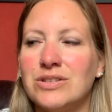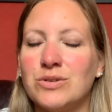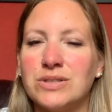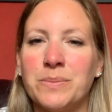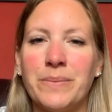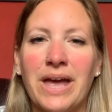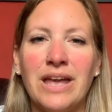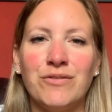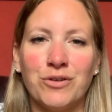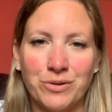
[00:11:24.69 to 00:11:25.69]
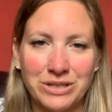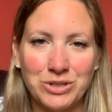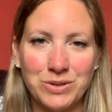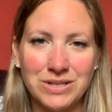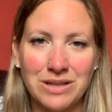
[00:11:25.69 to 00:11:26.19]
got some behavioural
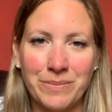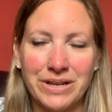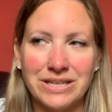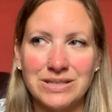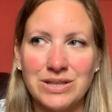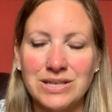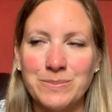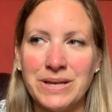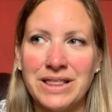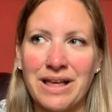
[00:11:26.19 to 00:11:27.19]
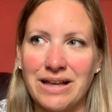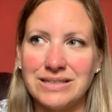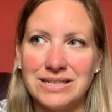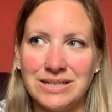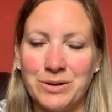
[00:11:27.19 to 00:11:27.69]
issues at the minute, so there's been
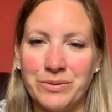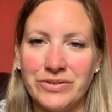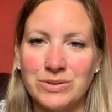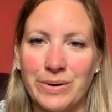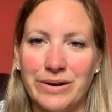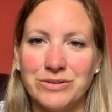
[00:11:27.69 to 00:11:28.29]
that to deal with as well.